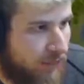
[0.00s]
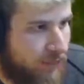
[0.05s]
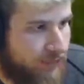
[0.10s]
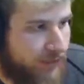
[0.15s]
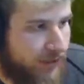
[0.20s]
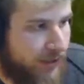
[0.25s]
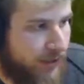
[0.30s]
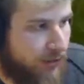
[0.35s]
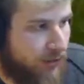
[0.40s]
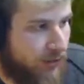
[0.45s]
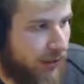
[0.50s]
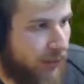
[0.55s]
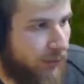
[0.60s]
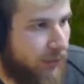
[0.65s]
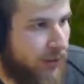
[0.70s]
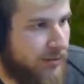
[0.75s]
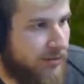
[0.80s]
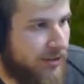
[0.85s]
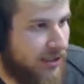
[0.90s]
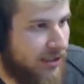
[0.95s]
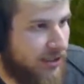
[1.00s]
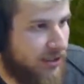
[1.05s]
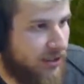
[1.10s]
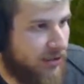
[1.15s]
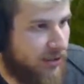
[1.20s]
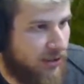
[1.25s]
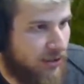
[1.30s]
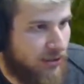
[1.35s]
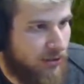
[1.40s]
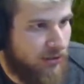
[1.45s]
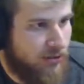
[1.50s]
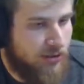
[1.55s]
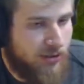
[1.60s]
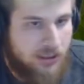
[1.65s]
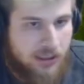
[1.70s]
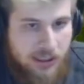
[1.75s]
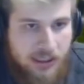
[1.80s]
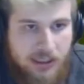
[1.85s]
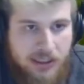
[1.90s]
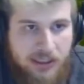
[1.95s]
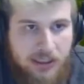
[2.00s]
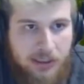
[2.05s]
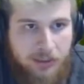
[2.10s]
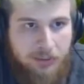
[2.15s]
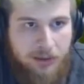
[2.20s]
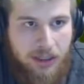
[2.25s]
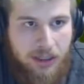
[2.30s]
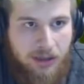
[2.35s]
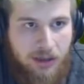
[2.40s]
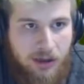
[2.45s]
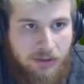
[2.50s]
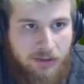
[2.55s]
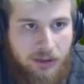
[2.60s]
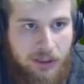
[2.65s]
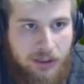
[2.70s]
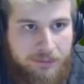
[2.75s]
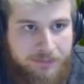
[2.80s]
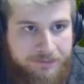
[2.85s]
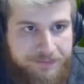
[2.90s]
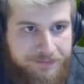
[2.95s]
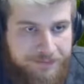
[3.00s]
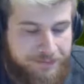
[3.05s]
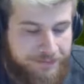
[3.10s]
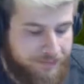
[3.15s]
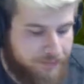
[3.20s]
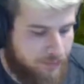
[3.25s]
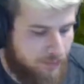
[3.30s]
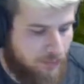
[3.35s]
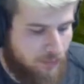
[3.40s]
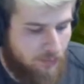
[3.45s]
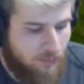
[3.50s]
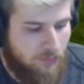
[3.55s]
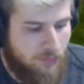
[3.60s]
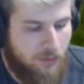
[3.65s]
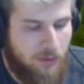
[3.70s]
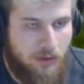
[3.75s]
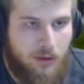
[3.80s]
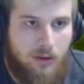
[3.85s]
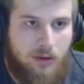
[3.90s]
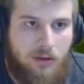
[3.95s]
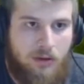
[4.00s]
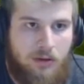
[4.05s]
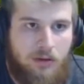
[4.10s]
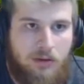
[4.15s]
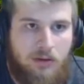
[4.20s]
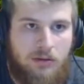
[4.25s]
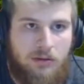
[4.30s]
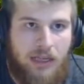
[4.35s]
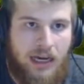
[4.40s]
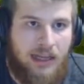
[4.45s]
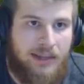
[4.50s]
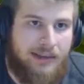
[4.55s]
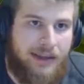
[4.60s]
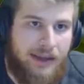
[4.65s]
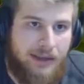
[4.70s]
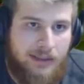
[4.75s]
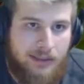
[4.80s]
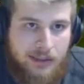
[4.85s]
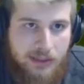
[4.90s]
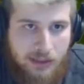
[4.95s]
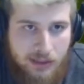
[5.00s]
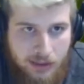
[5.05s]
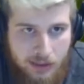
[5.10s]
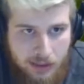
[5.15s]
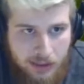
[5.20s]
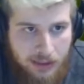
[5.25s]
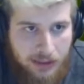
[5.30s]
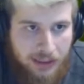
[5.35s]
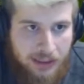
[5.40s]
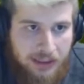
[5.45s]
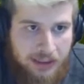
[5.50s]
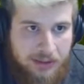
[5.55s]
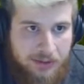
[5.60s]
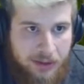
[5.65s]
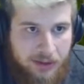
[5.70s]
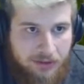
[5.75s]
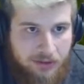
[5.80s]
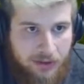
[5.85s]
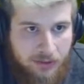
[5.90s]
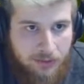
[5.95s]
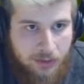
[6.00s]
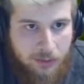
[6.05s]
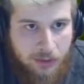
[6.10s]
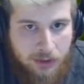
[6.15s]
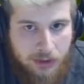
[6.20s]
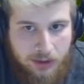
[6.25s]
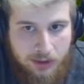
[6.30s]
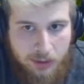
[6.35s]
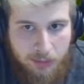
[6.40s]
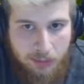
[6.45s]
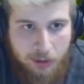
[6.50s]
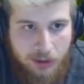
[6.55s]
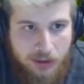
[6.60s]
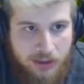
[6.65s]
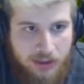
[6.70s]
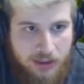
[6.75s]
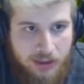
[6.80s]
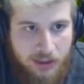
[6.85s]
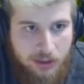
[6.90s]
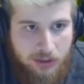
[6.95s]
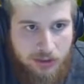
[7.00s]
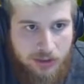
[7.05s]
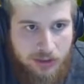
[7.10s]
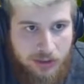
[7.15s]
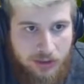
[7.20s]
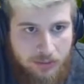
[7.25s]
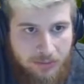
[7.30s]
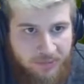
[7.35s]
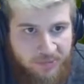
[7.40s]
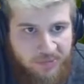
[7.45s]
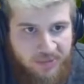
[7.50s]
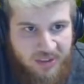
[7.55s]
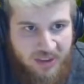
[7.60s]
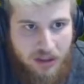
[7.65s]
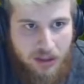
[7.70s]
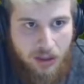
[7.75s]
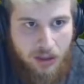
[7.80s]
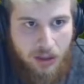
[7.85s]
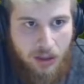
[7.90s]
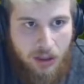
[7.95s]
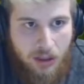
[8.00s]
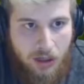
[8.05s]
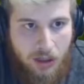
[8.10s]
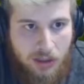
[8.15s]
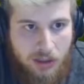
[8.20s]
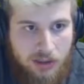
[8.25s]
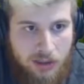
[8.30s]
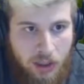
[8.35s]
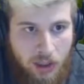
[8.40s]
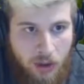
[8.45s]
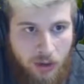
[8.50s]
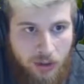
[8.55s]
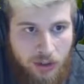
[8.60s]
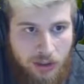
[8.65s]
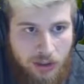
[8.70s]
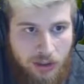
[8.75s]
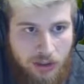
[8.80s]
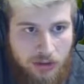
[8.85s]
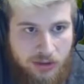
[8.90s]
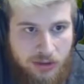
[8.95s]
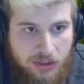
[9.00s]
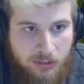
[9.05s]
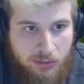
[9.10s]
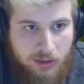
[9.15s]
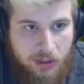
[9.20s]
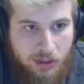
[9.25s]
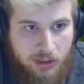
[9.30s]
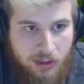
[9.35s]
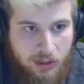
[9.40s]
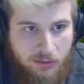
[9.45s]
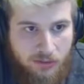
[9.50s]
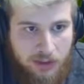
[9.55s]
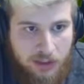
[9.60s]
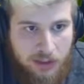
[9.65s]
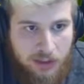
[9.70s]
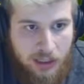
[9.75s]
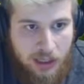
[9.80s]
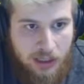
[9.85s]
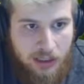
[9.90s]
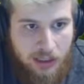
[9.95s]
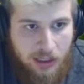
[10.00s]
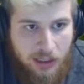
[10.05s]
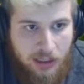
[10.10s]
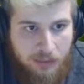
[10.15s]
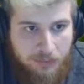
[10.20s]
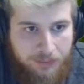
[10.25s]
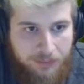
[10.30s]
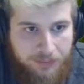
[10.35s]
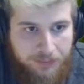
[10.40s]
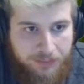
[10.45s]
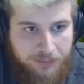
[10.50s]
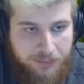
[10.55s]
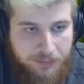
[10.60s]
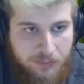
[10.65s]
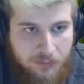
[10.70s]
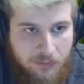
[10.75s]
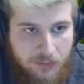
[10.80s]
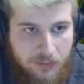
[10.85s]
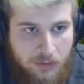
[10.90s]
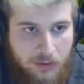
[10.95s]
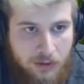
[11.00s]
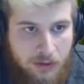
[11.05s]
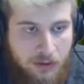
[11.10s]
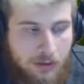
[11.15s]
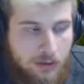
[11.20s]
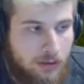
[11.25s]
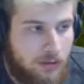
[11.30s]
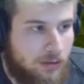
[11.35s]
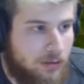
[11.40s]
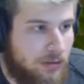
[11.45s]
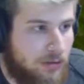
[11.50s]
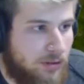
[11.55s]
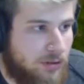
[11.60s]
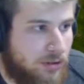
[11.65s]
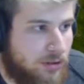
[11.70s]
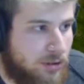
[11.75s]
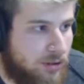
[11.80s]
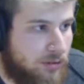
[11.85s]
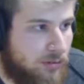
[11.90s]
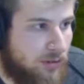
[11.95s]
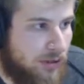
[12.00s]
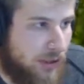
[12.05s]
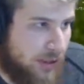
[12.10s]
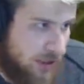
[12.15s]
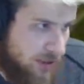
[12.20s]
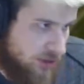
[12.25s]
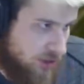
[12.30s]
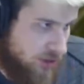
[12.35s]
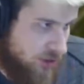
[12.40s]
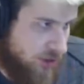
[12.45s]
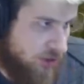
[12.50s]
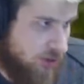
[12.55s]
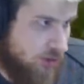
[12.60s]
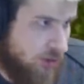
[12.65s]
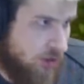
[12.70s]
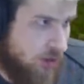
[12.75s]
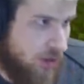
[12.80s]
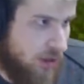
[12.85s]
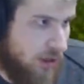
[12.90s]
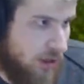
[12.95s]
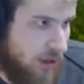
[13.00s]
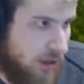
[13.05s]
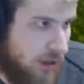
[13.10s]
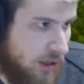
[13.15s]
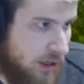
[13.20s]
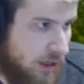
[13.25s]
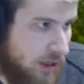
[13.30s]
a great website that you can use is somethinglovely.net is my favorite one to personally use. So you can use somethinglovely.net to get your